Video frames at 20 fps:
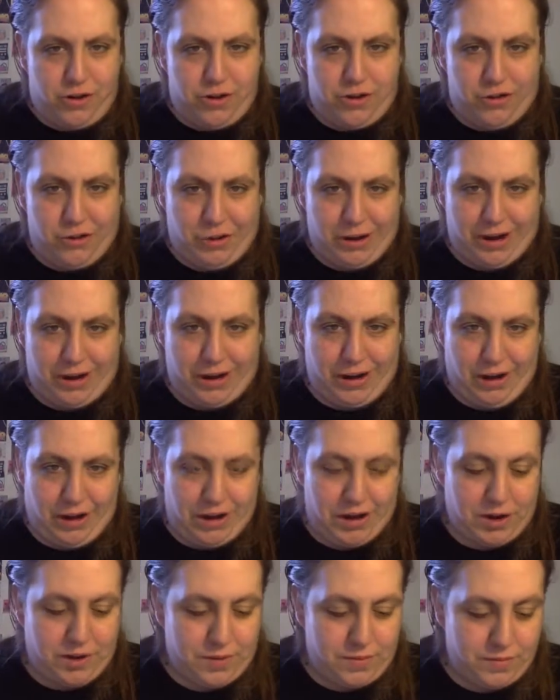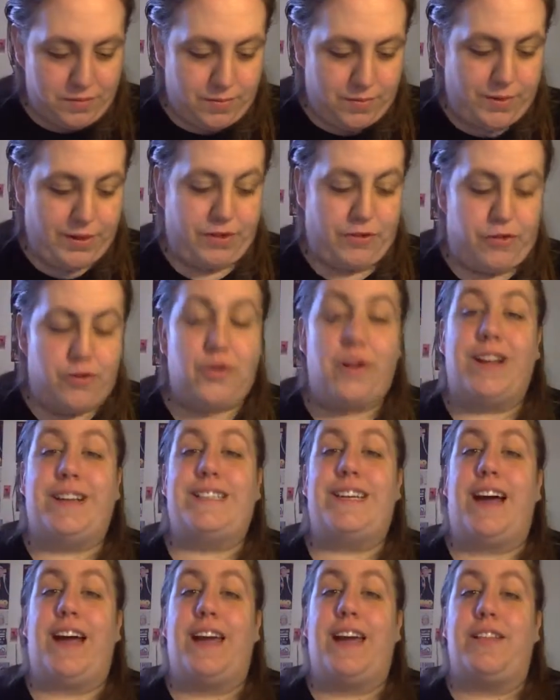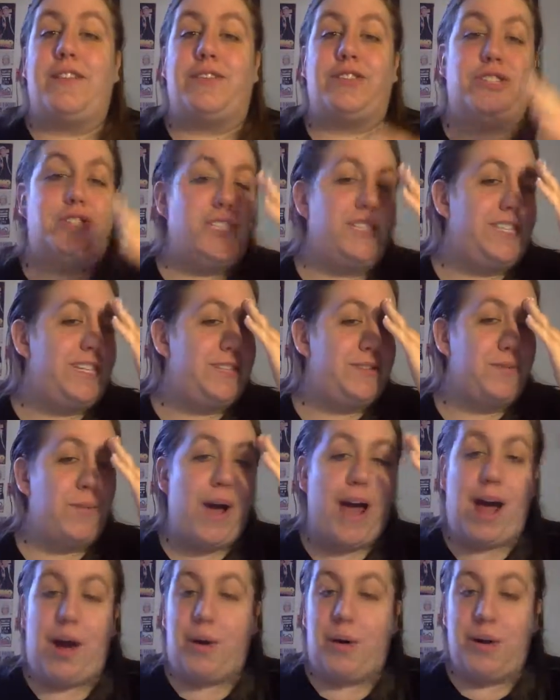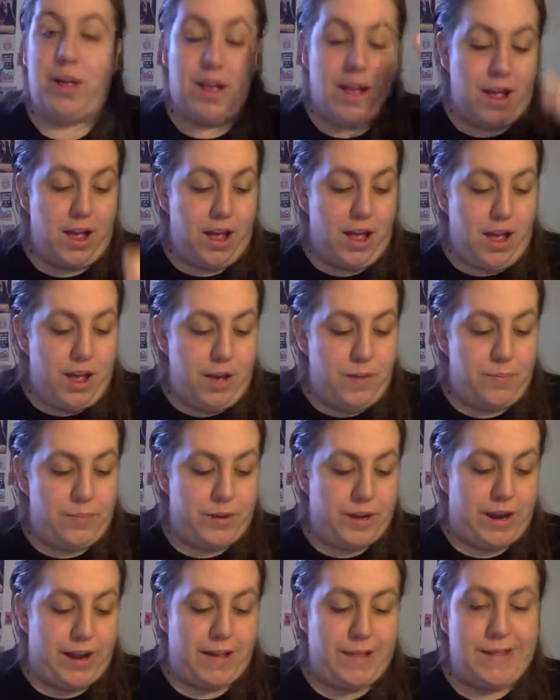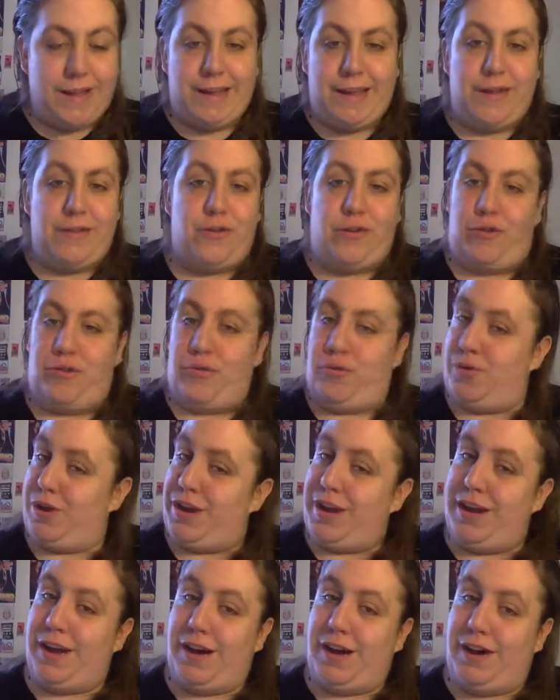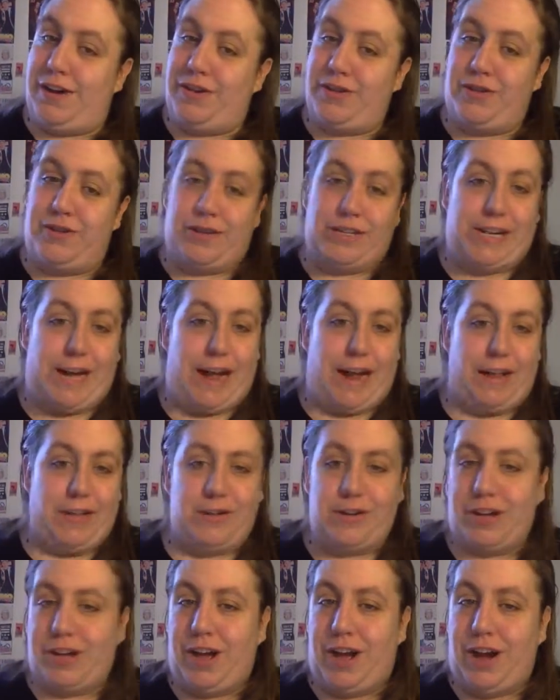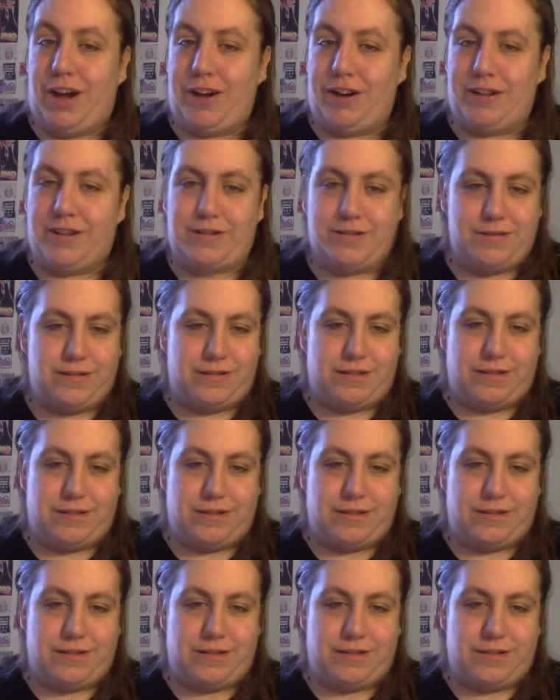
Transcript: Troy and Connor. I mean, Troy and Tyler, jeez, wow. But I think either Troy and Connor or Tyler and Connor